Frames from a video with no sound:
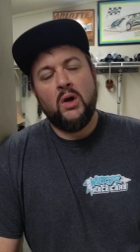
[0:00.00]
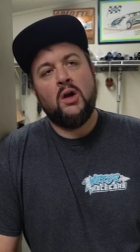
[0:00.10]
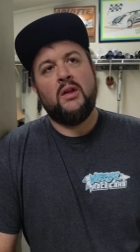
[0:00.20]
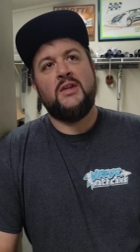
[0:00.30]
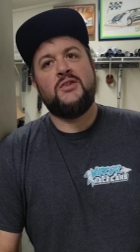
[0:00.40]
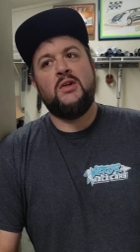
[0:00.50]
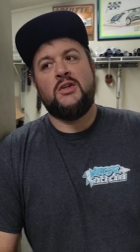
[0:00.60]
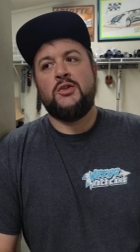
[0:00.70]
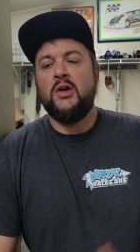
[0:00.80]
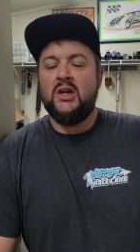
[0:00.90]
Well, that's
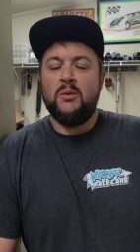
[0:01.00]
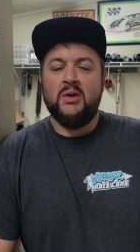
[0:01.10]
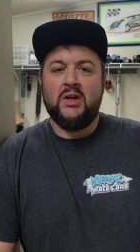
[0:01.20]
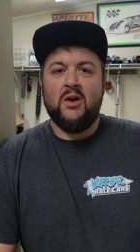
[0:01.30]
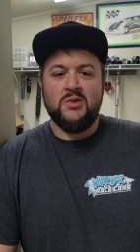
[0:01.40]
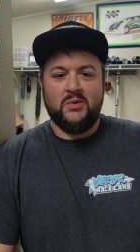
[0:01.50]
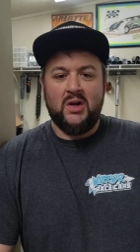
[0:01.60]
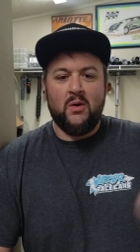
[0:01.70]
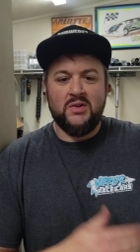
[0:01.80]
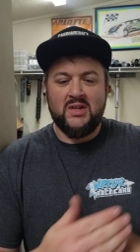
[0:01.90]
that's tricky because
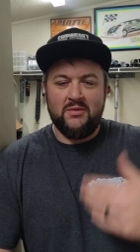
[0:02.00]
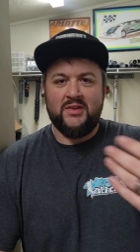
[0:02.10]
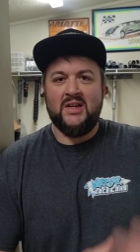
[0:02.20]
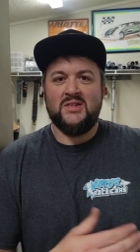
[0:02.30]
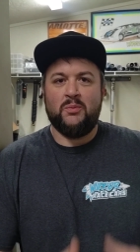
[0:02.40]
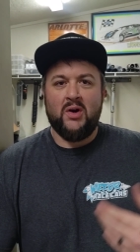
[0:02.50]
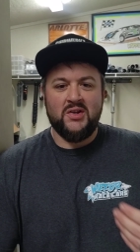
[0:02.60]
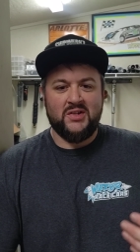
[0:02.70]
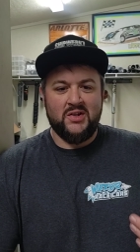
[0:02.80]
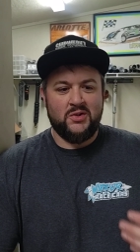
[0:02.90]
we always have things in
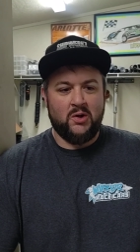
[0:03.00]
process.